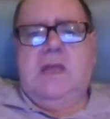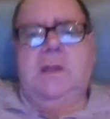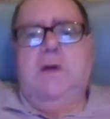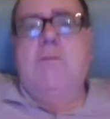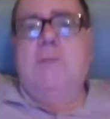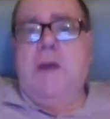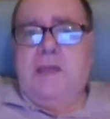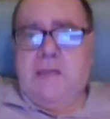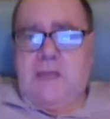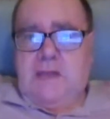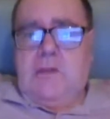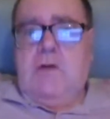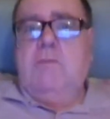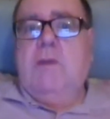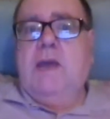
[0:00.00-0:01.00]
Long may
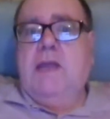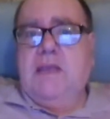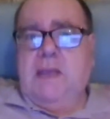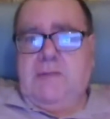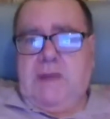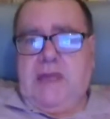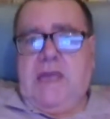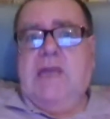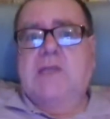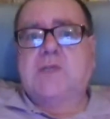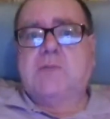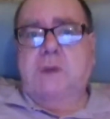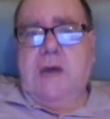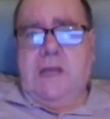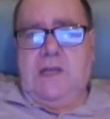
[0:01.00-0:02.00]
they reign
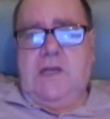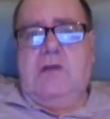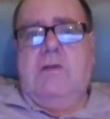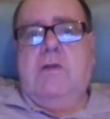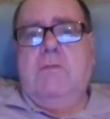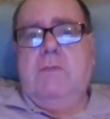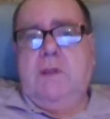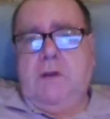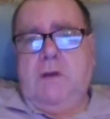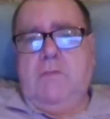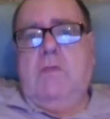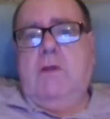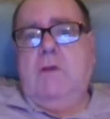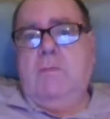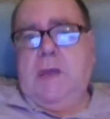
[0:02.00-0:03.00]
as well.
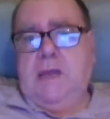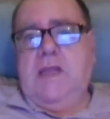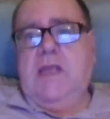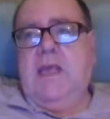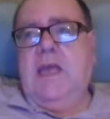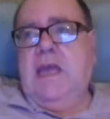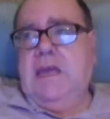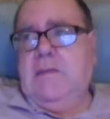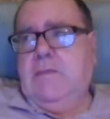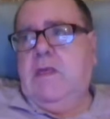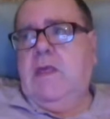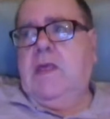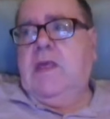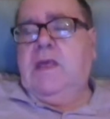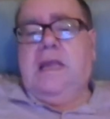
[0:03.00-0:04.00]
Long may they
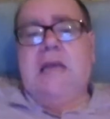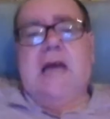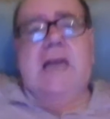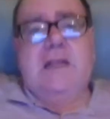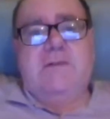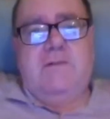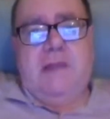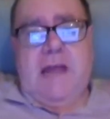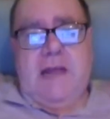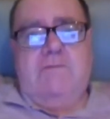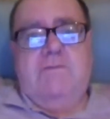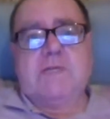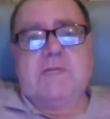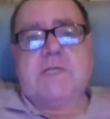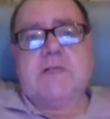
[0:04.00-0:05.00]
carry the flag
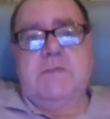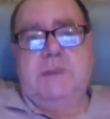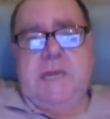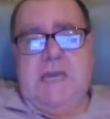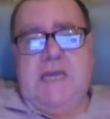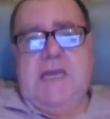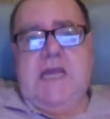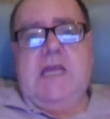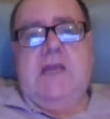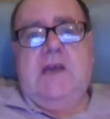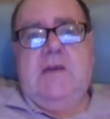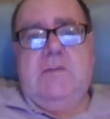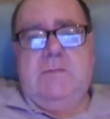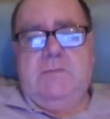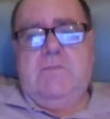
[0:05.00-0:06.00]
of physical
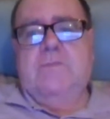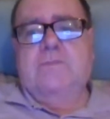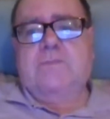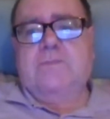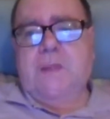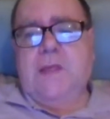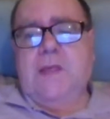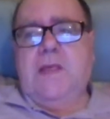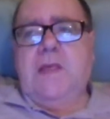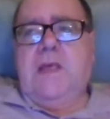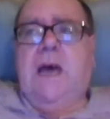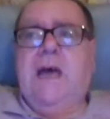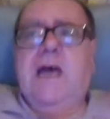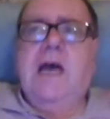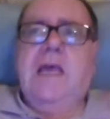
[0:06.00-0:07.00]
media.
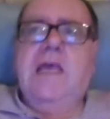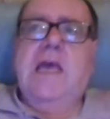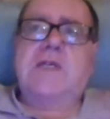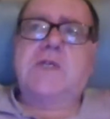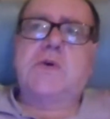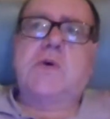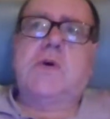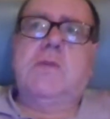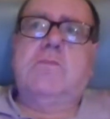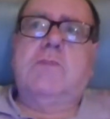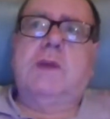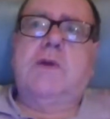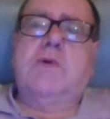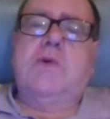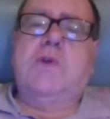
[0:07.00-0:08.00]
I saw a
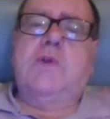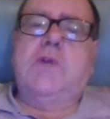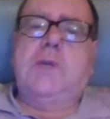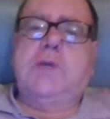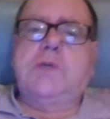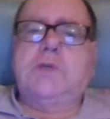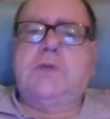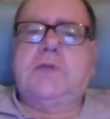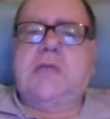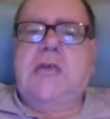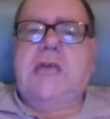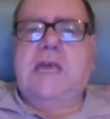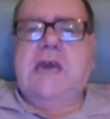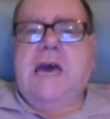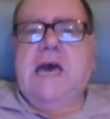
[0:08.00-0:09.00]
bit of good news the other
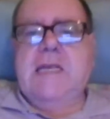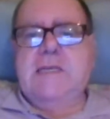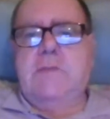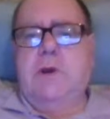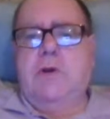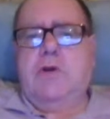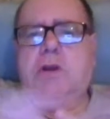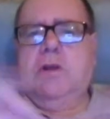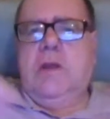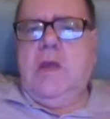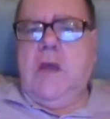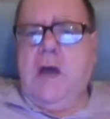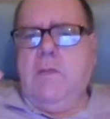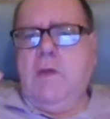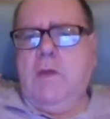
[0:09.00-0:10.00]
day, guys. I'm
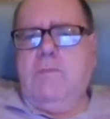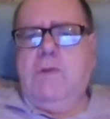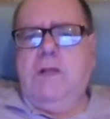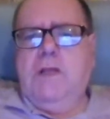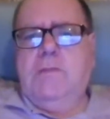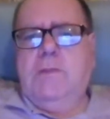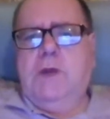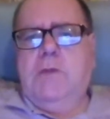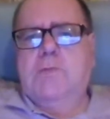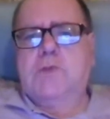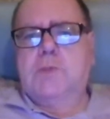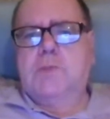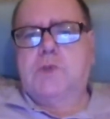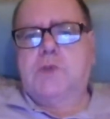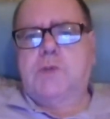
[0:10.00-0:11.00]
not building my
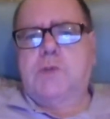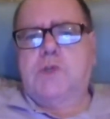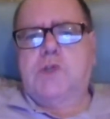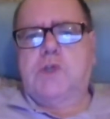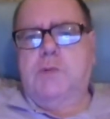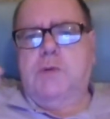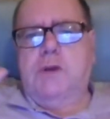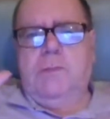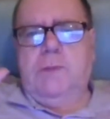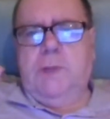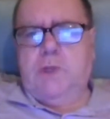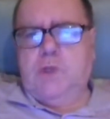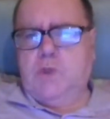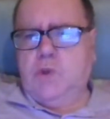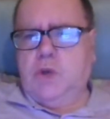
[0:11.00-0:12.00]
hopes up too much. I don't want to
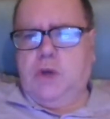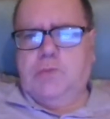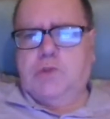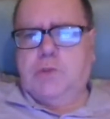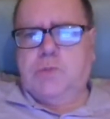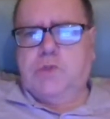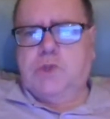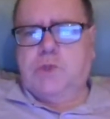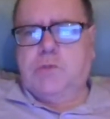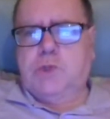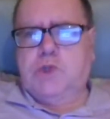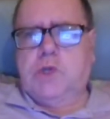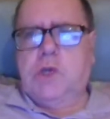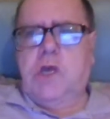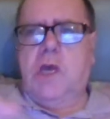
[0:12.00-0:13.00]
build your hopes up too much.